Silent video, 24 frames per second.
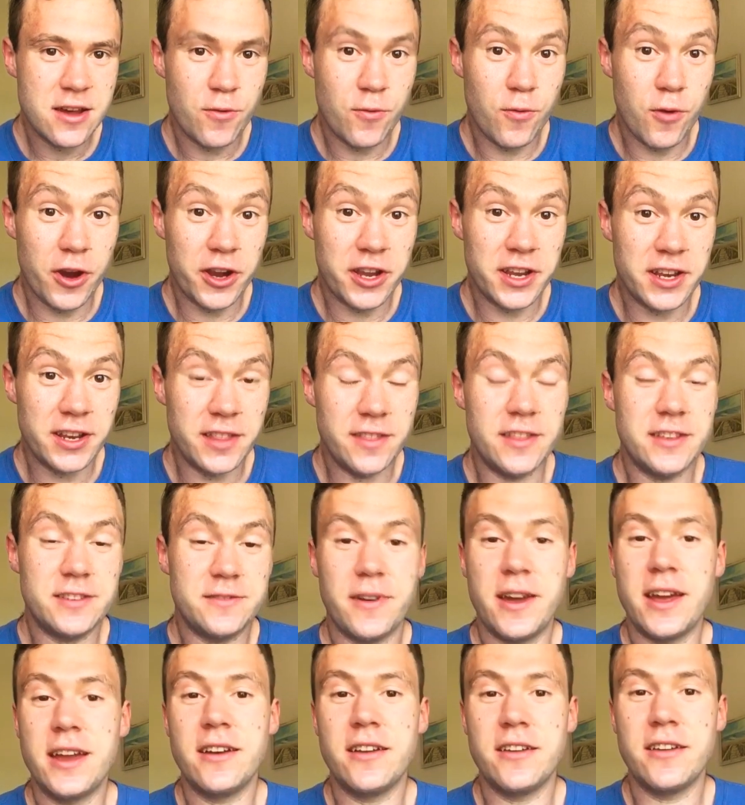working in this
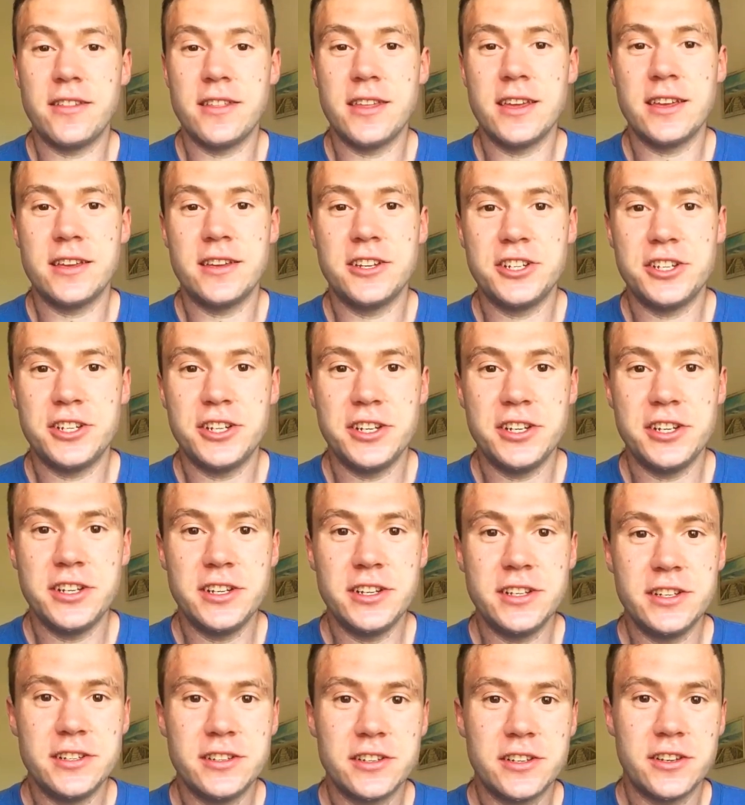vein, I think
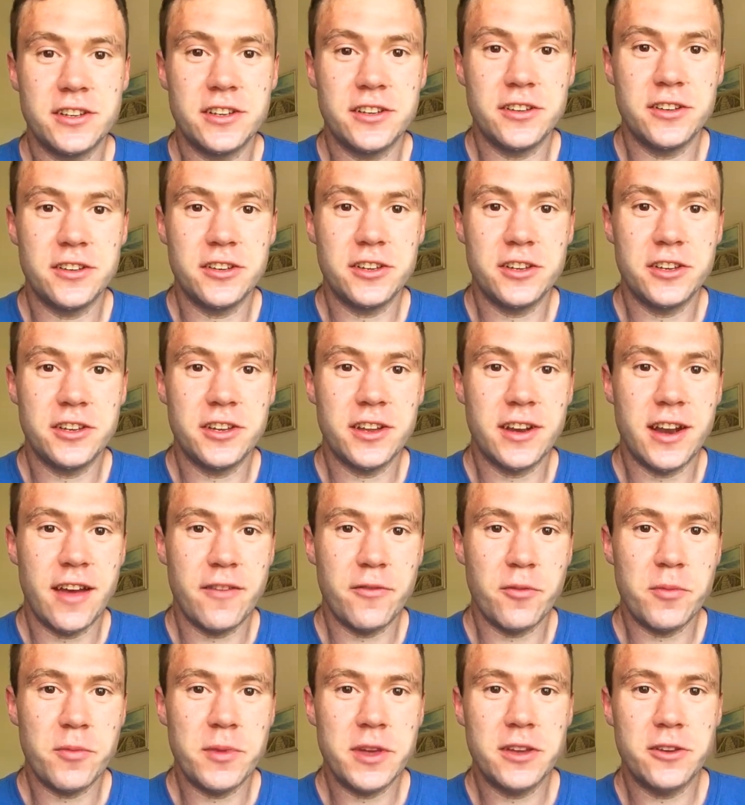she's gonna
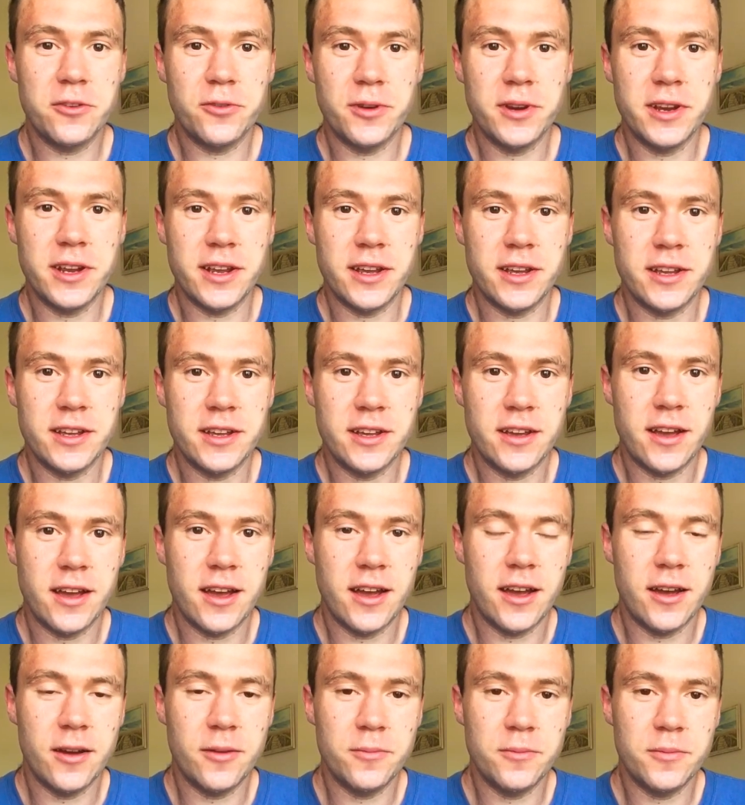have a big career
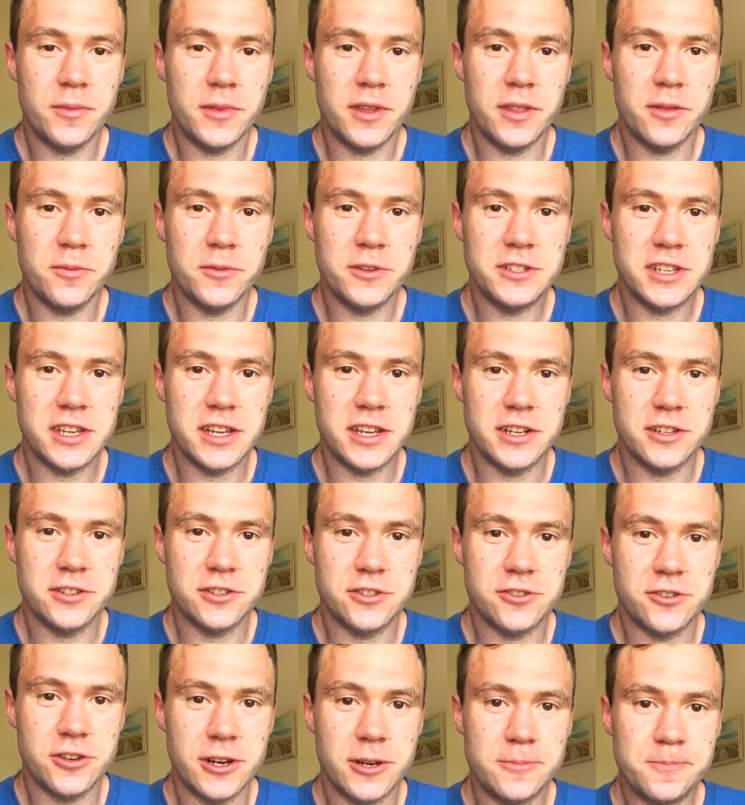in the music
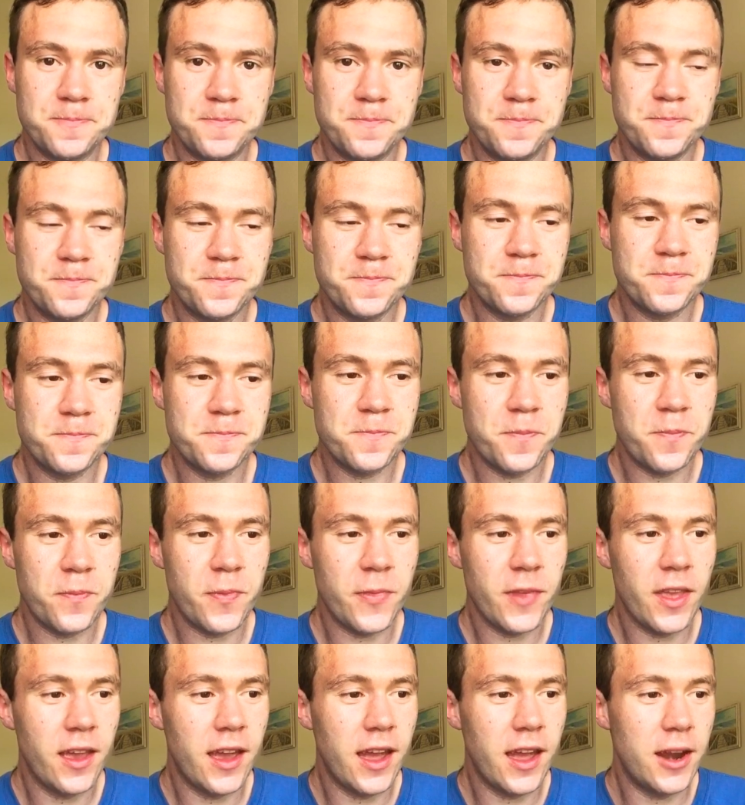industry.
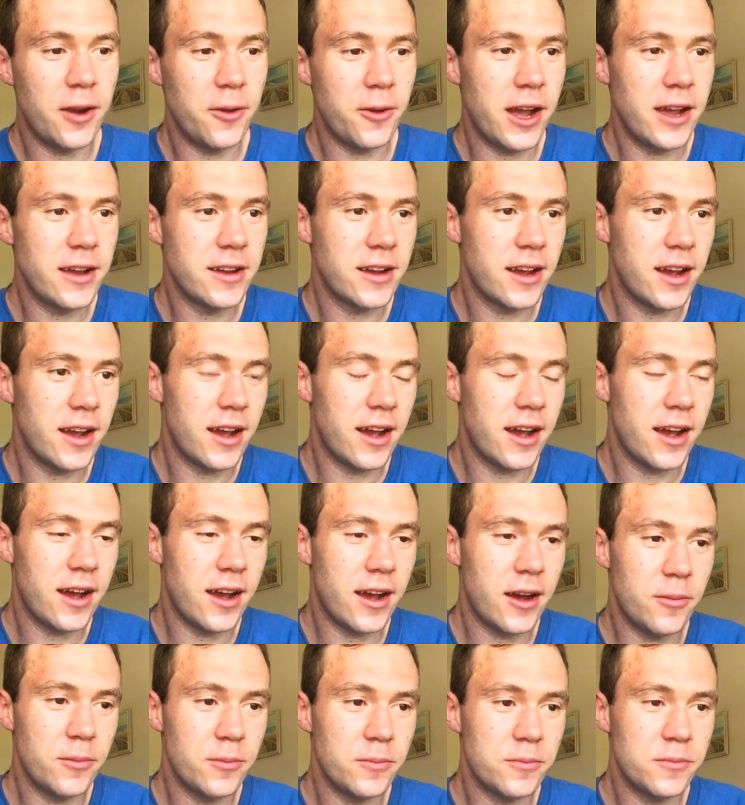Anyway,
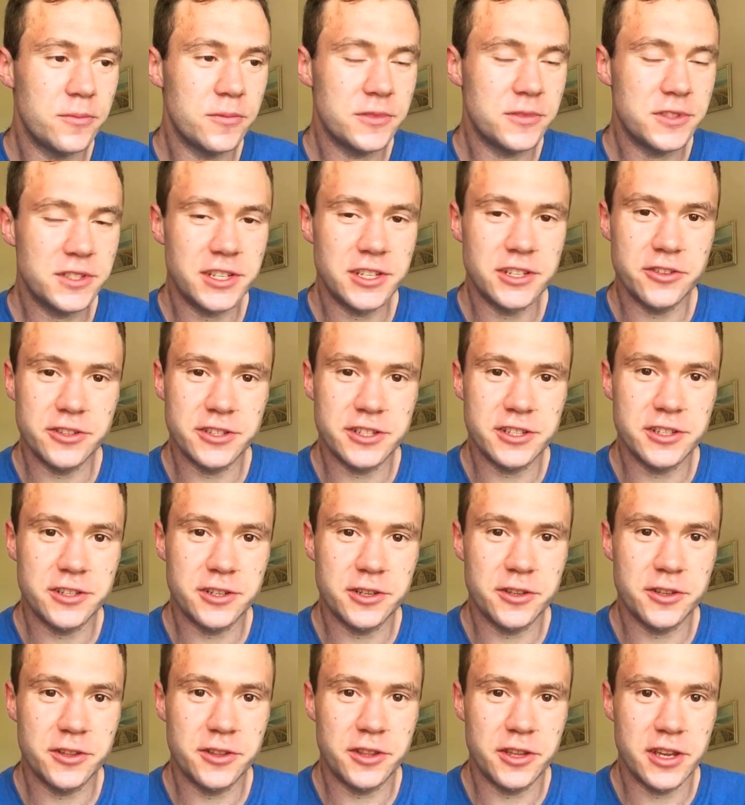did you listen
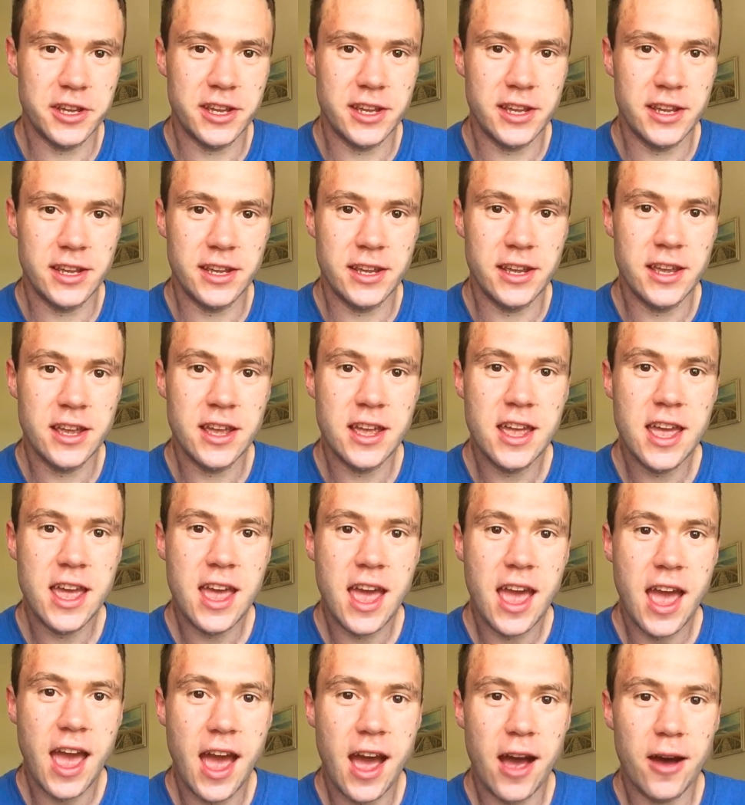to the
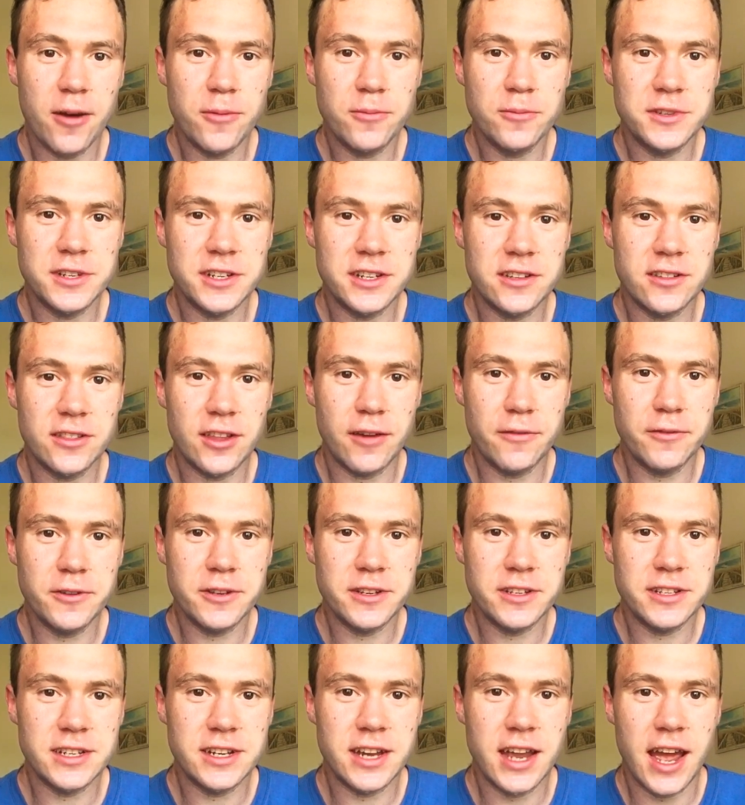album? Did you love
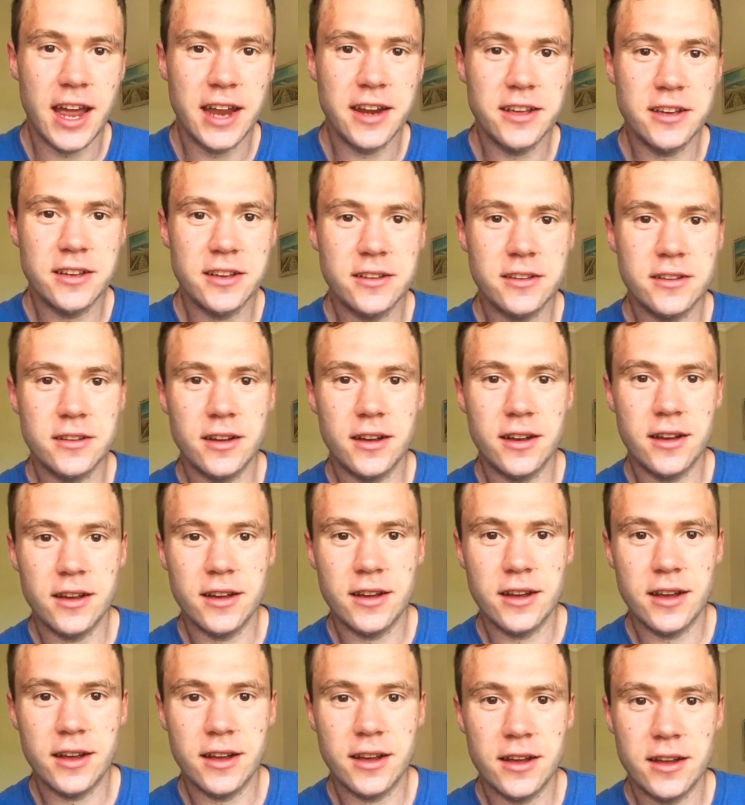it? Did you hate it?
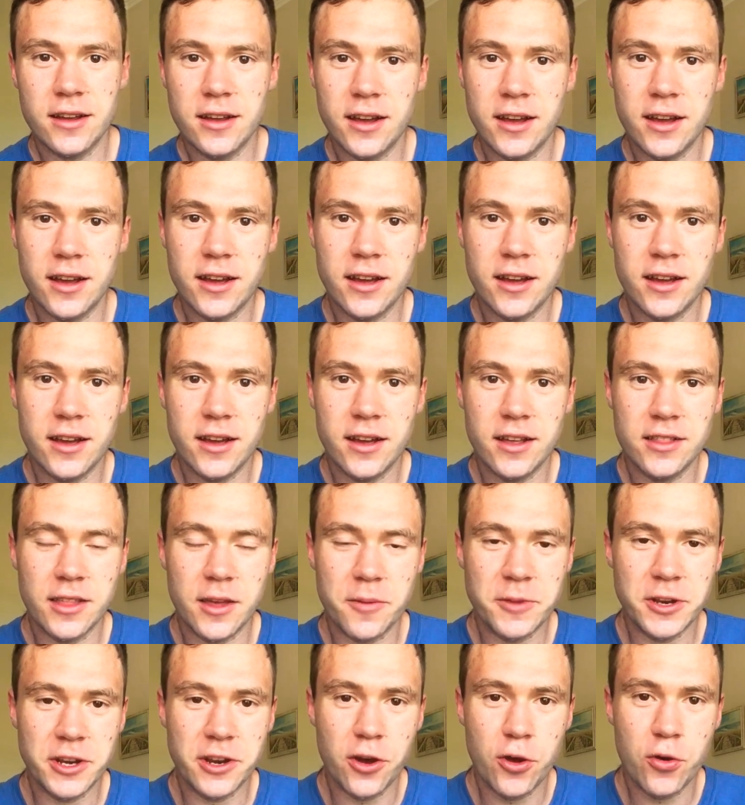
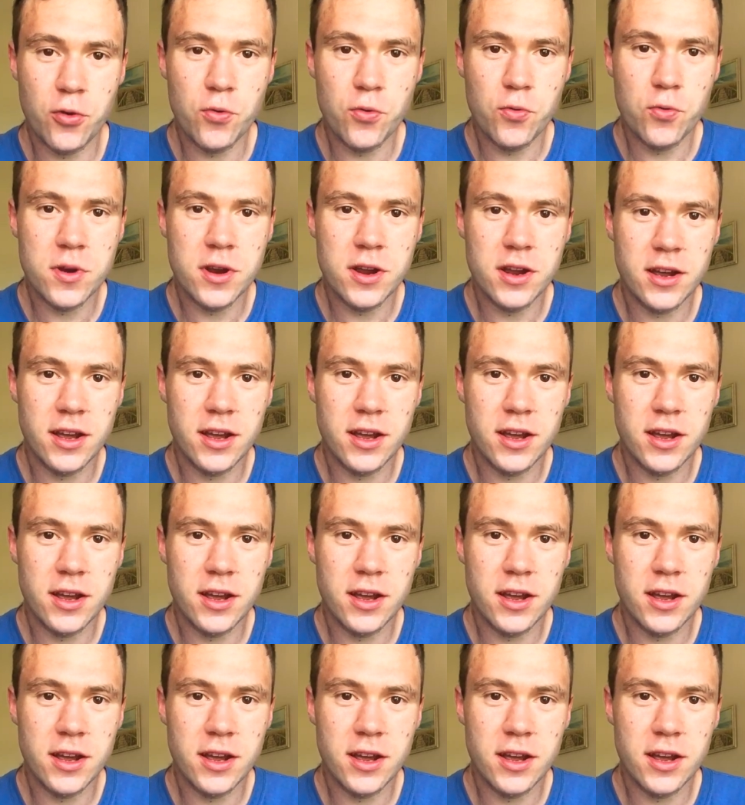Let me know